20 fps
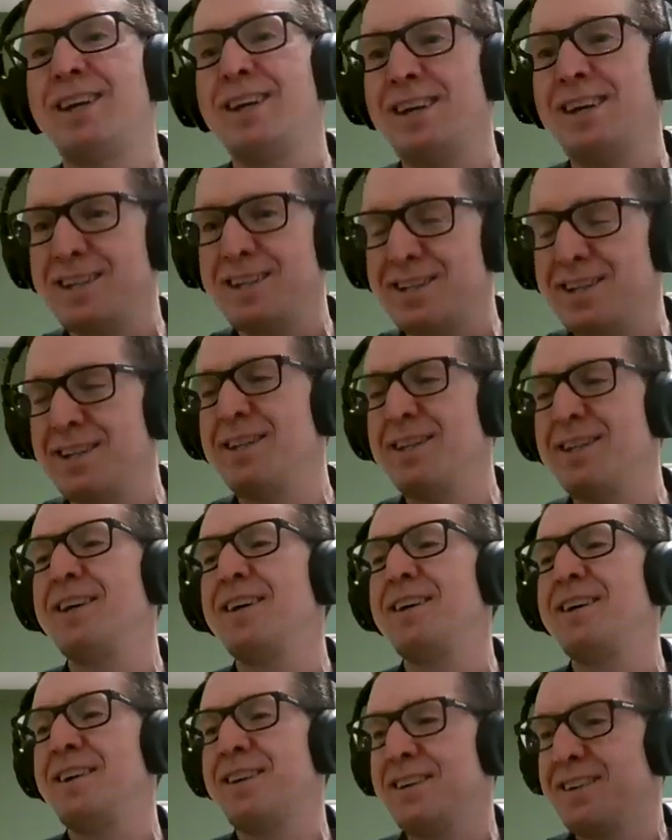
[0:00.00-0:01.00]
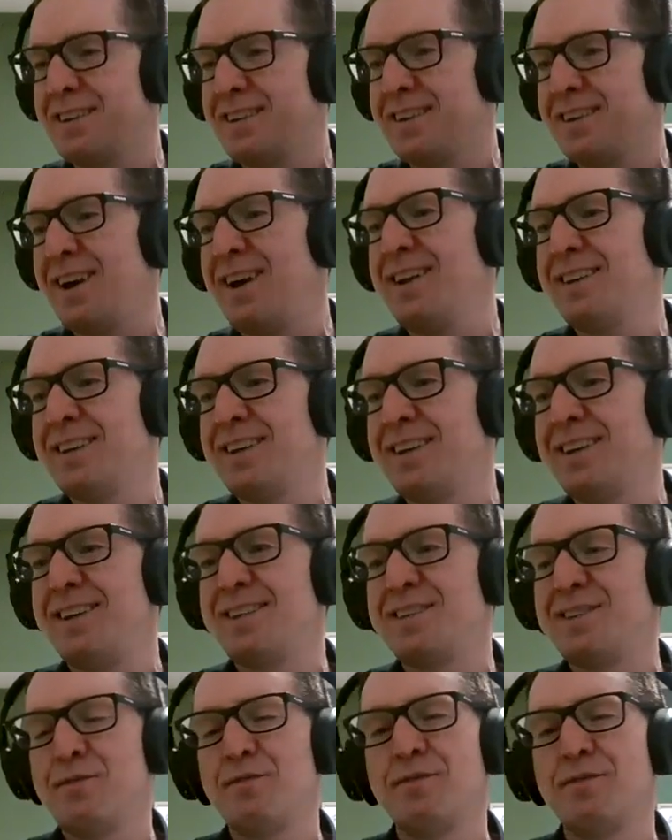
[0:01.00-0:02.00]
kids and the
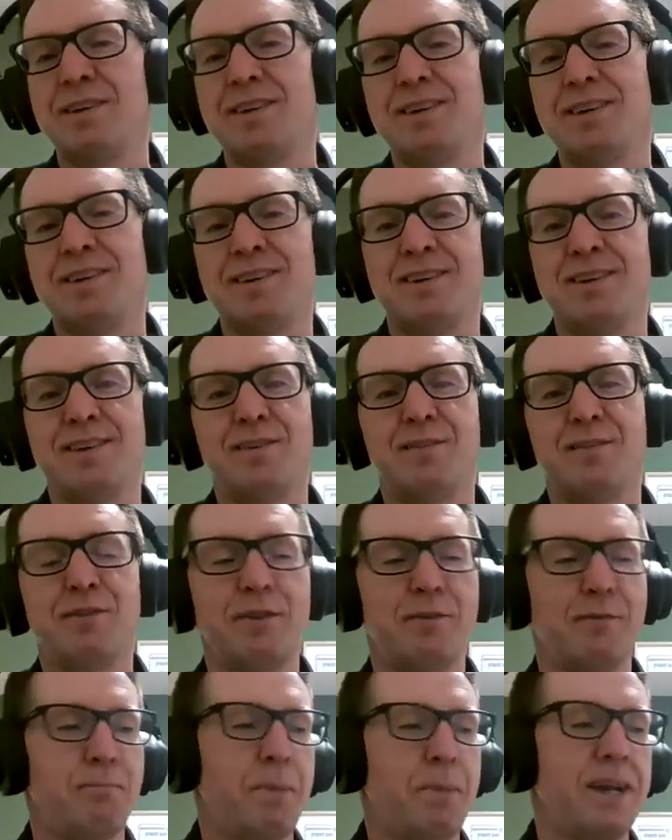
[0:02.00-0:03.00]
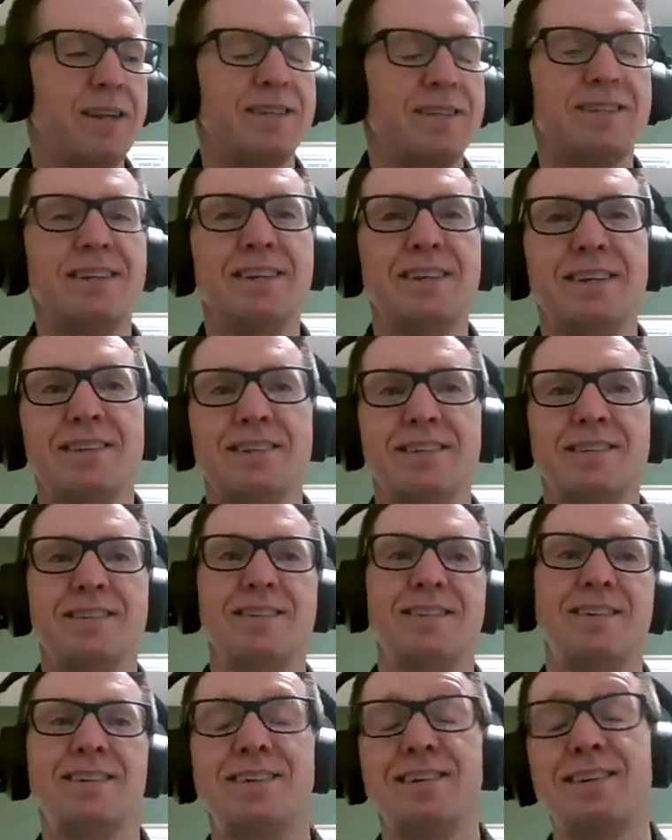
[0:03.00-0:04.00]
grandkids of the Palestinians,
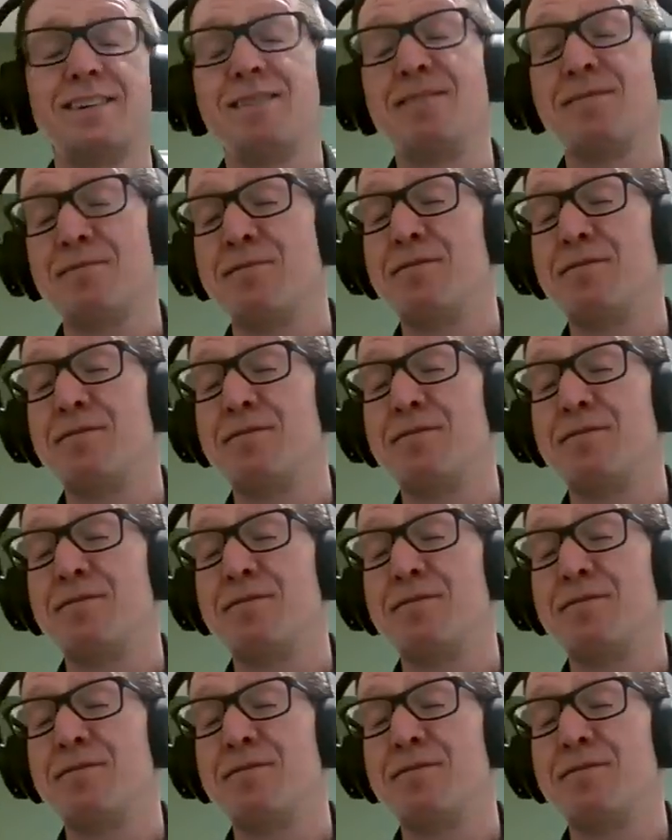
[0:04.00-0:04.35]
the